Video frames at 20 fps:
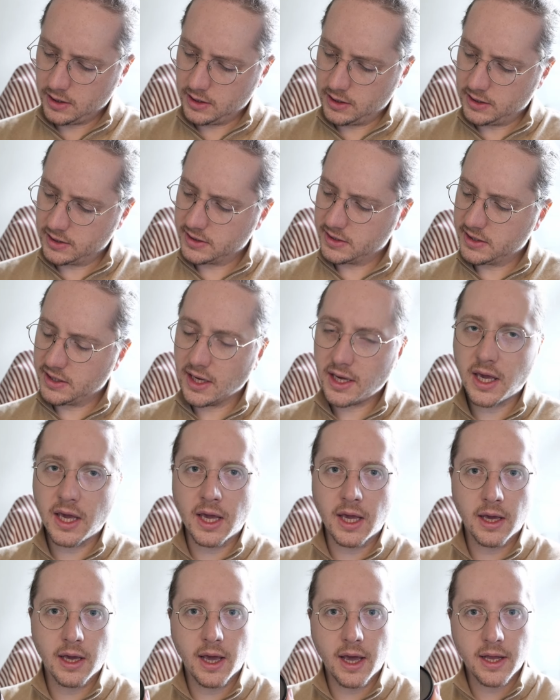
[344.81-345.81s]

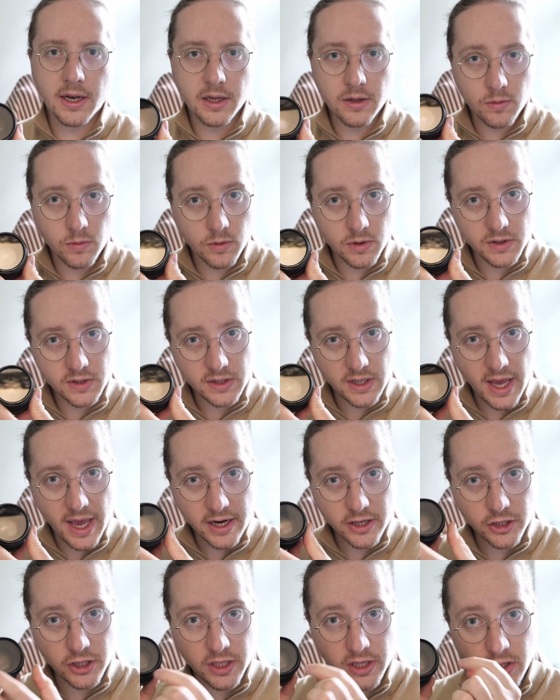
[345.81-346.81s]
sticky, and it was
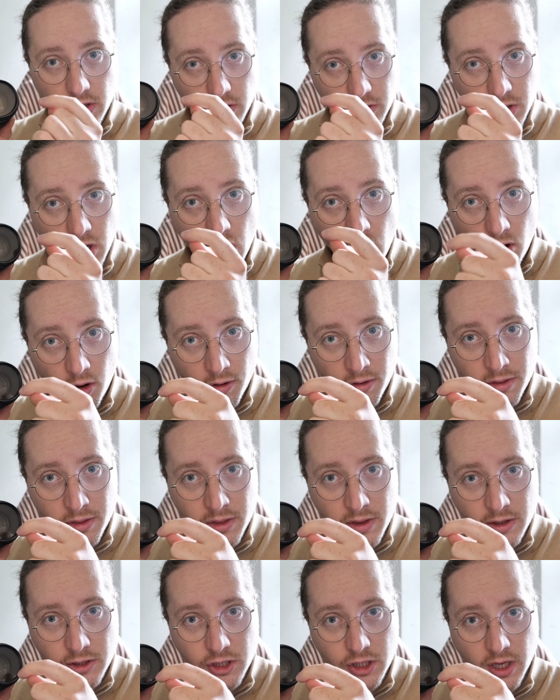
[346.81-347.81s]
actually not on
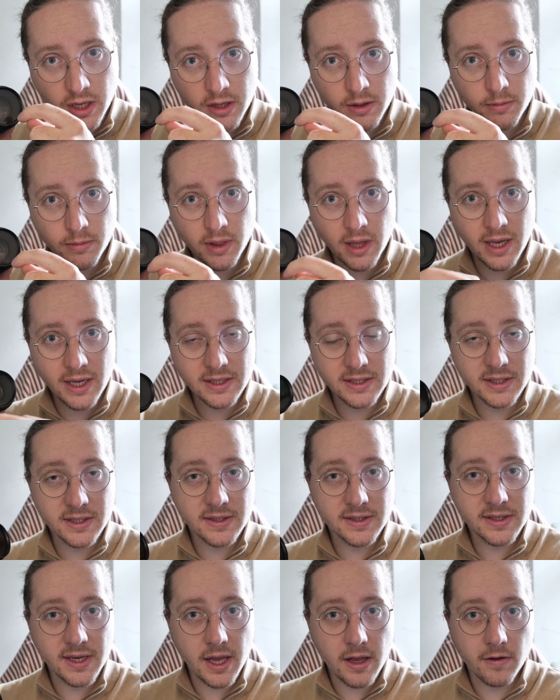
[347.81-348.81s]
the shutter blades
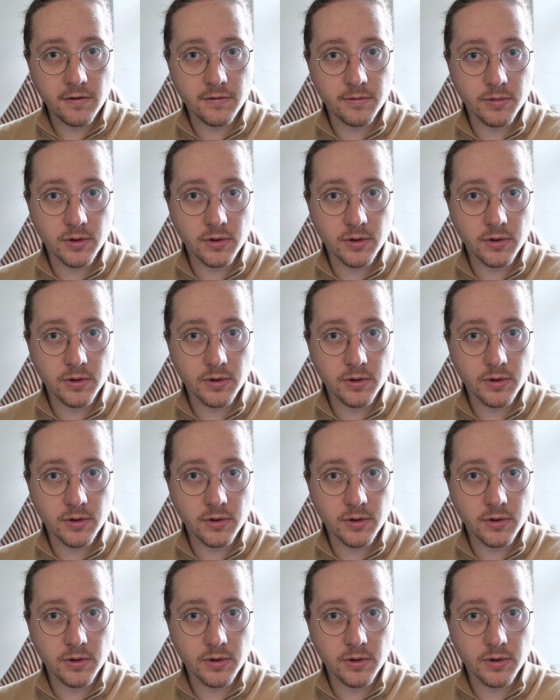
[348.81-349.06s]
itself,